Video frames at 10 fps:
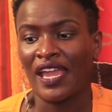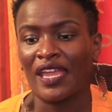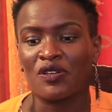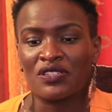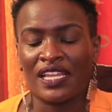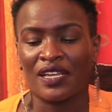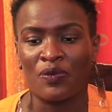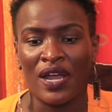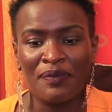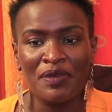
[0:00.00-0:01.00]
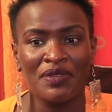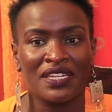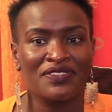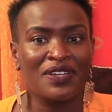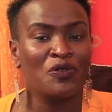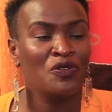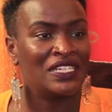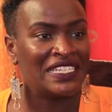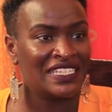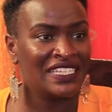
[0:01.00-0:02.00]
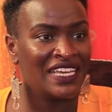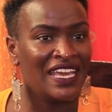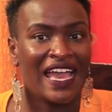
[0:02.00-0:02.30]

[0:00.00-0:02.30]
And I was like, wow, mimi ndafika huku lini?